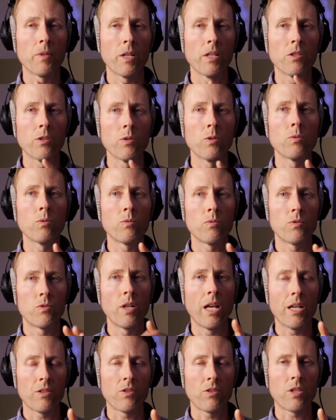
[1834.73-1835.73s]
and you
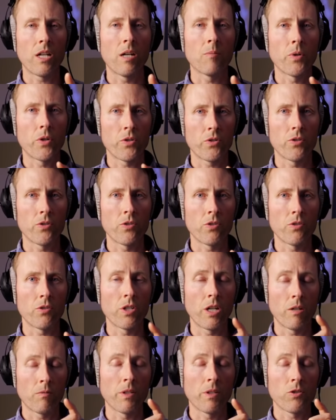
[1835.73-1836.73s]
as a sound person, you
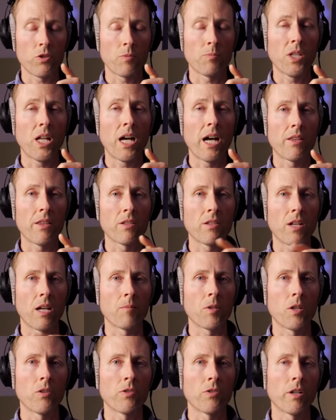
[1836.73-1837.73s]
generally supply the
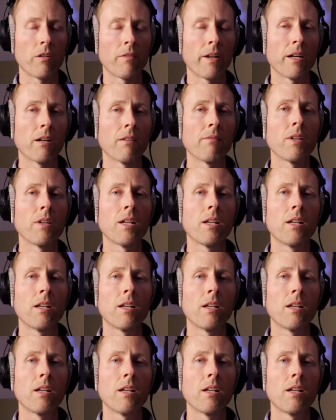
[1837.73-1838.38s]
time code generator,